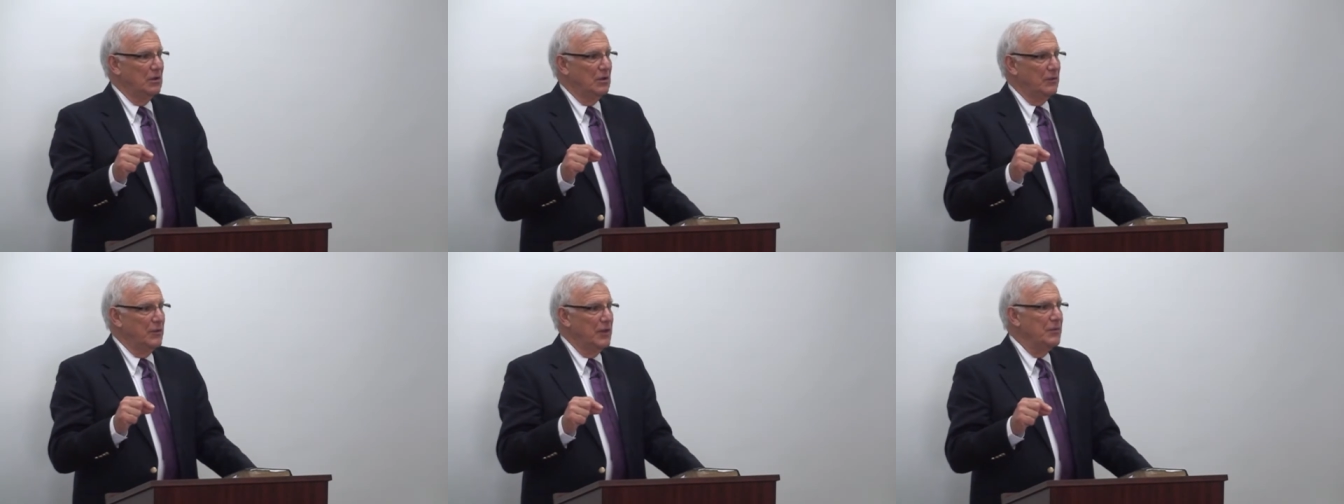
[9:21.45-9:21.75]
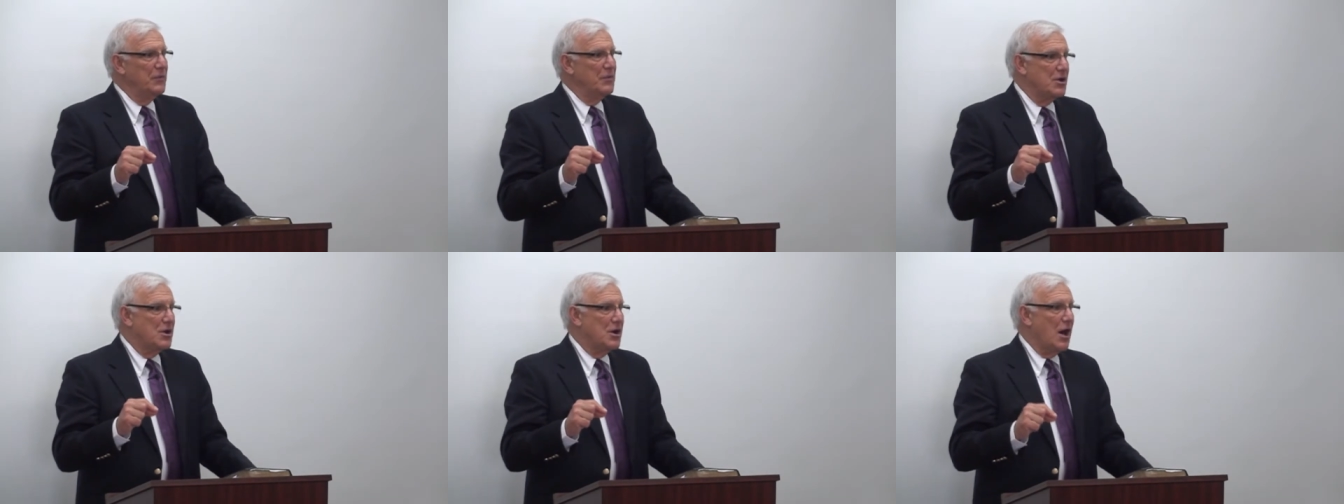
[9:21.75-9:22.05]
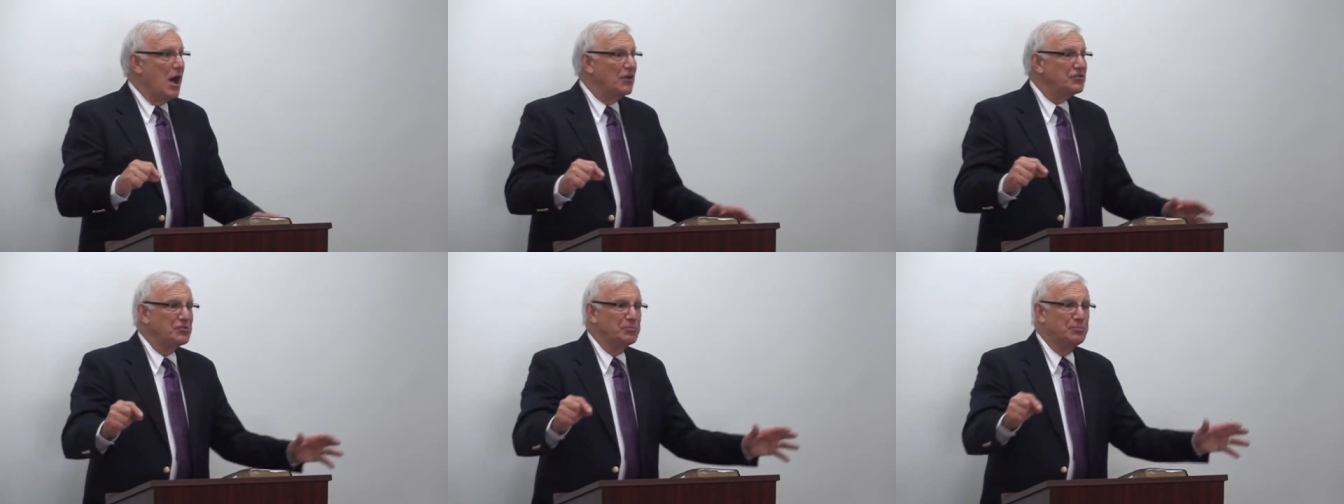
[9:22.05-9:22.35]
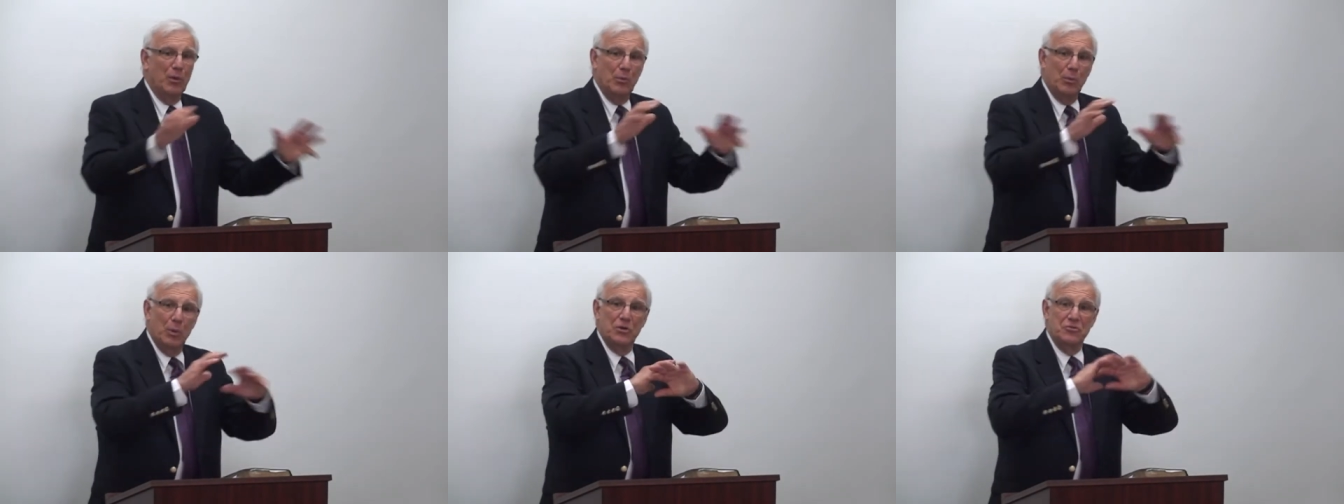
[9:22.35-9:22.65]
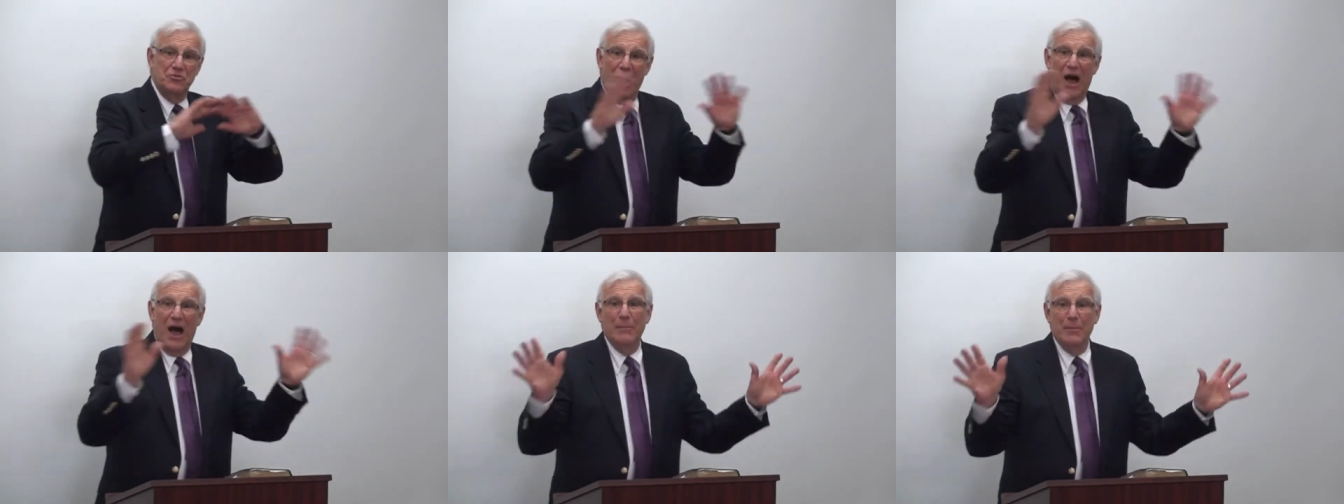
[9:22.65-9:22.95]
then the gospel
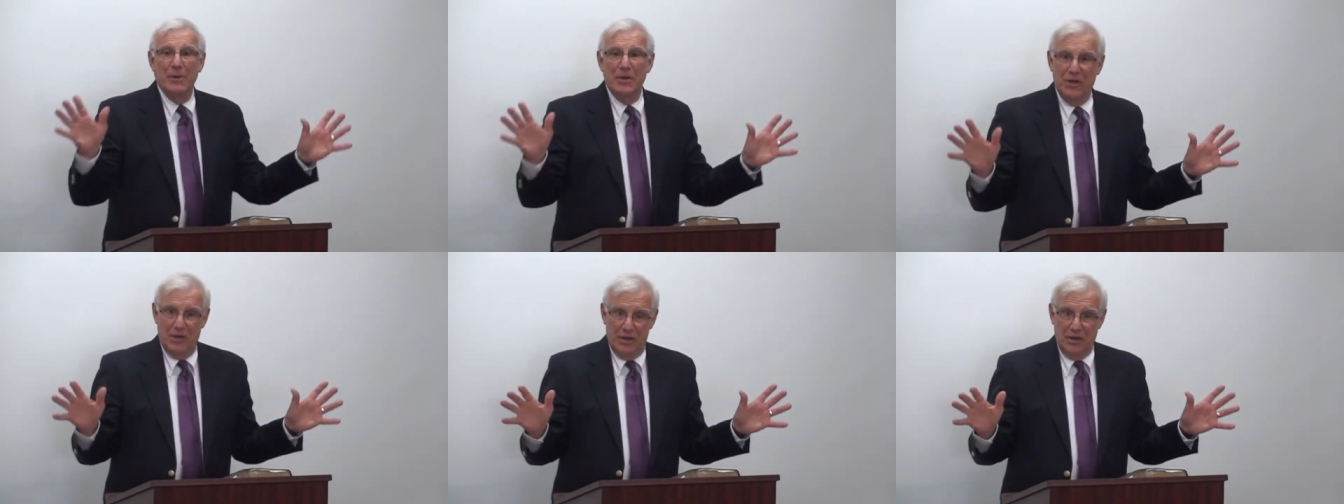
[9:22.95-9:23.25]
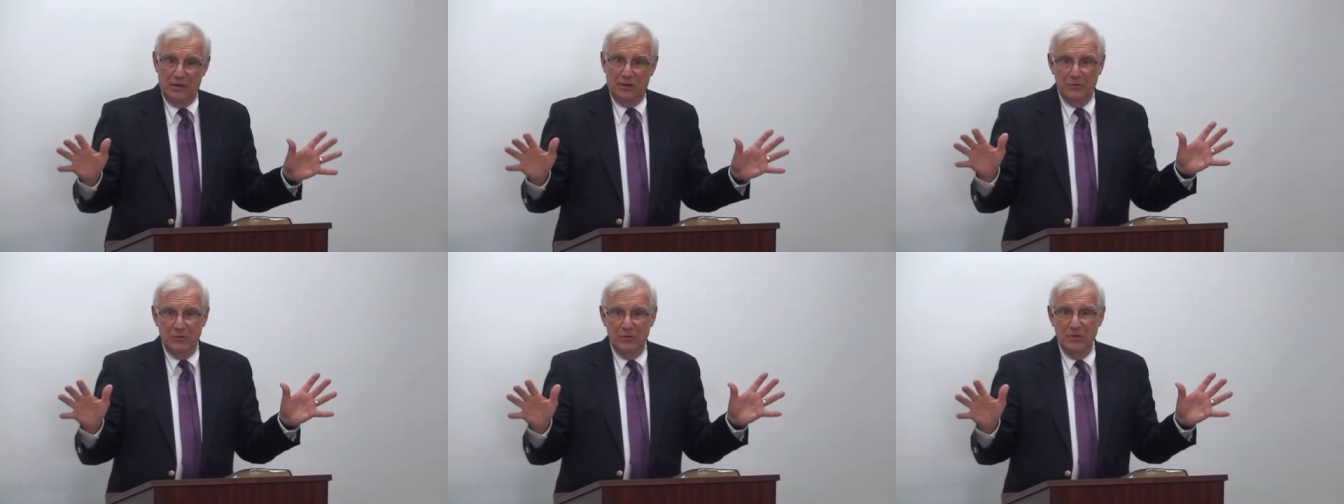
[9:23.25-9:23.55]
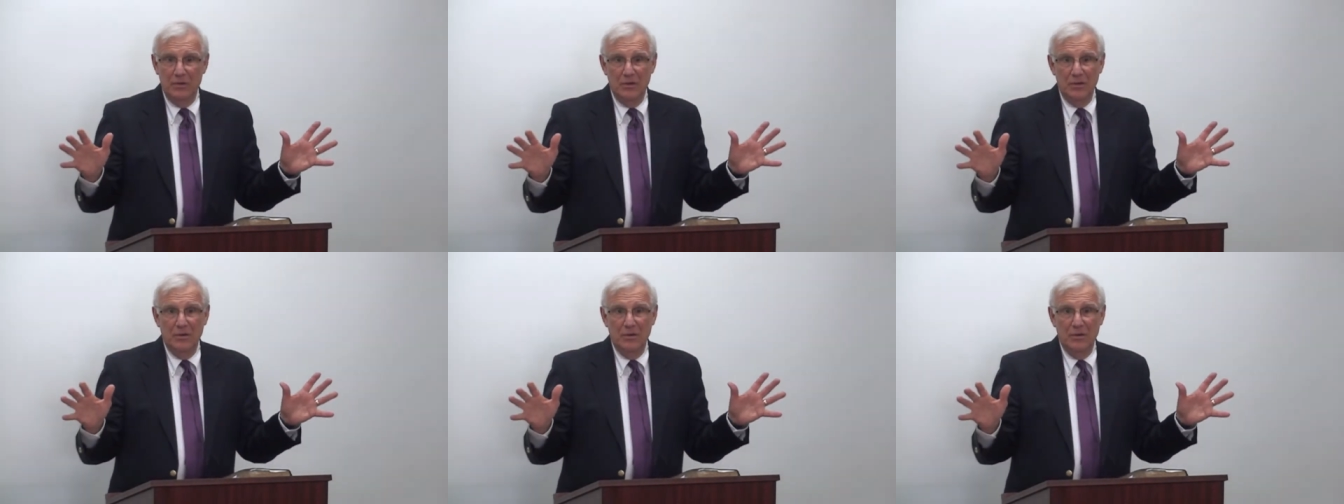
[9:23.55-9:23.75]
would dominate